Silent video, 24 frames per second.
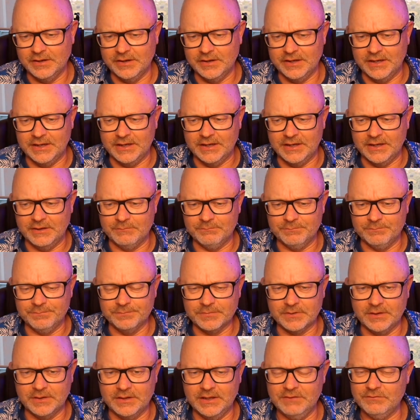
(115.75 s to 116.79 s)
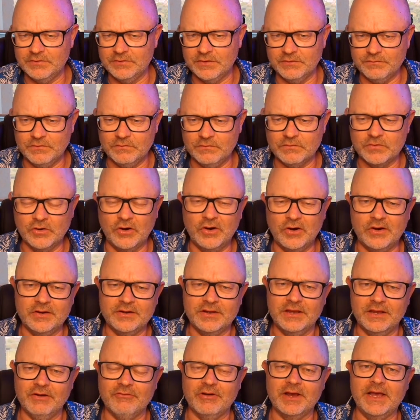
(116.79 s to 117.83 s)
Even if you've got
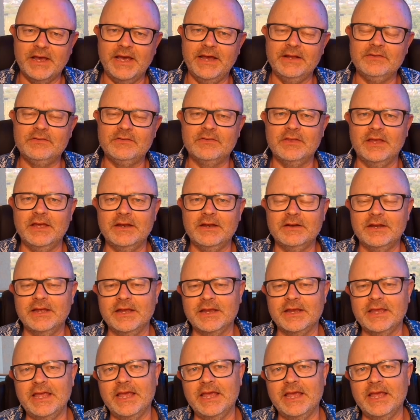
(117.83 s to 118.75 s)
hearing aids that